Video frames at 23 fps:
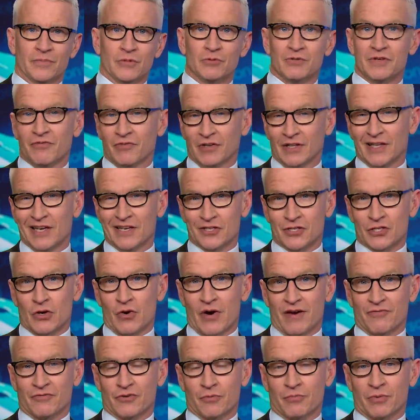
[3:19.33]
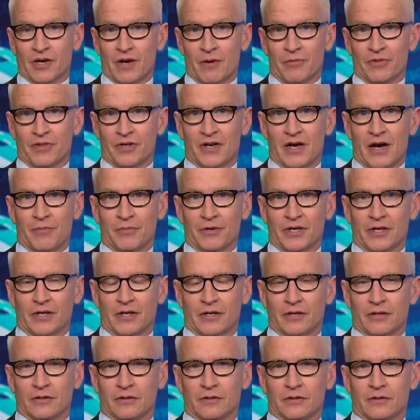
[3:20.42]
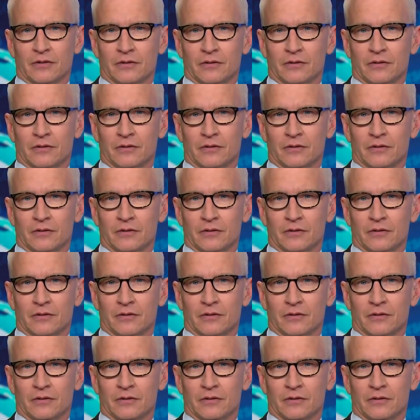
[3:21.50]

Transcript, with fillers: He was even less so after becoming the nominee.